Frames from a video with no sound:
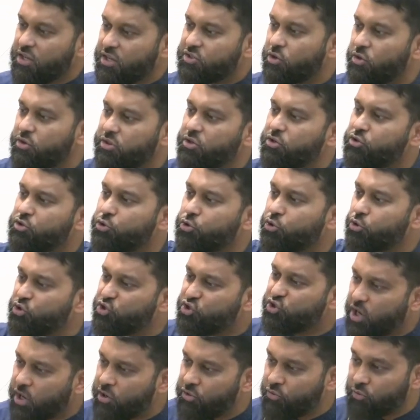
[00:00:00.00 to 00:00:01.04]
So the true
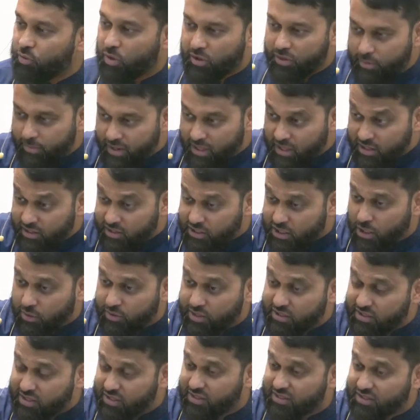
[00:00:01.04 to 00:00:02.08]
general, the
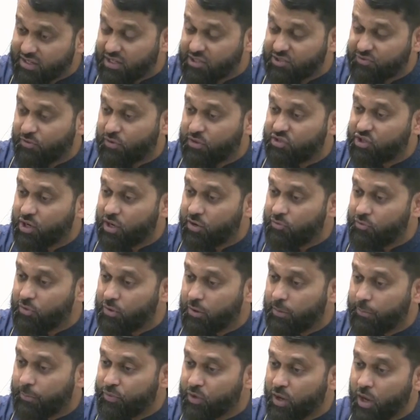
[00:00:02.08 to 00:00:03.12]
military successful
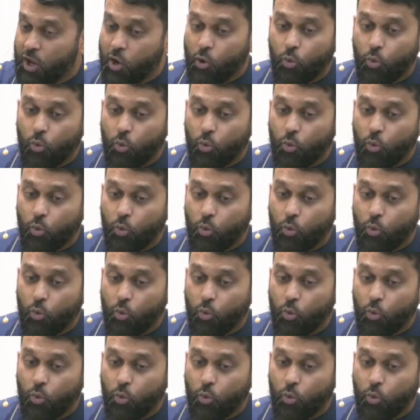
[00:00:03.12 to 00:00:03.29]
general,